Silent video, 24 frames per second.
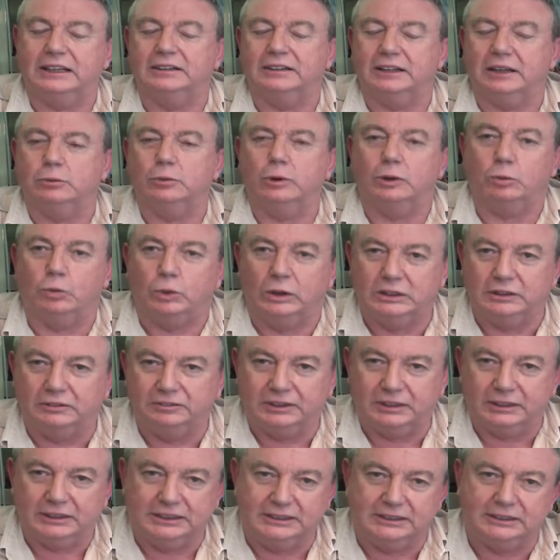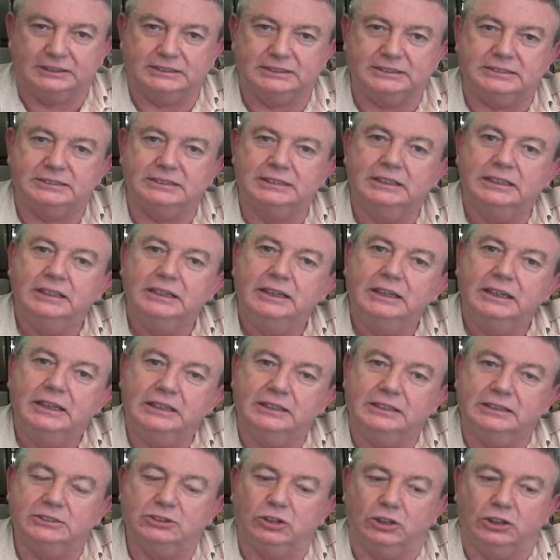I think we're one of the leaders
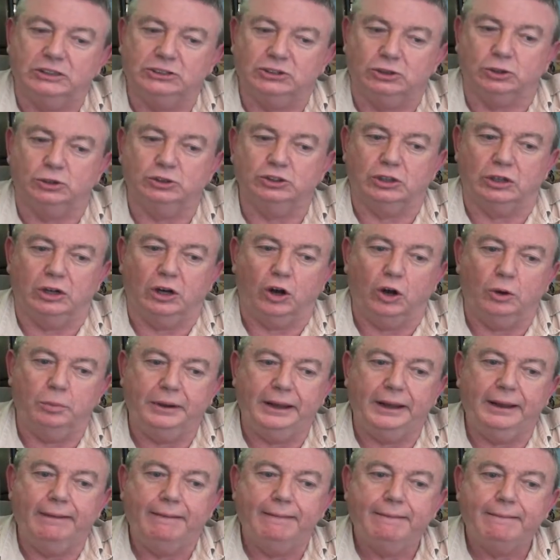in the toy soldier hobby.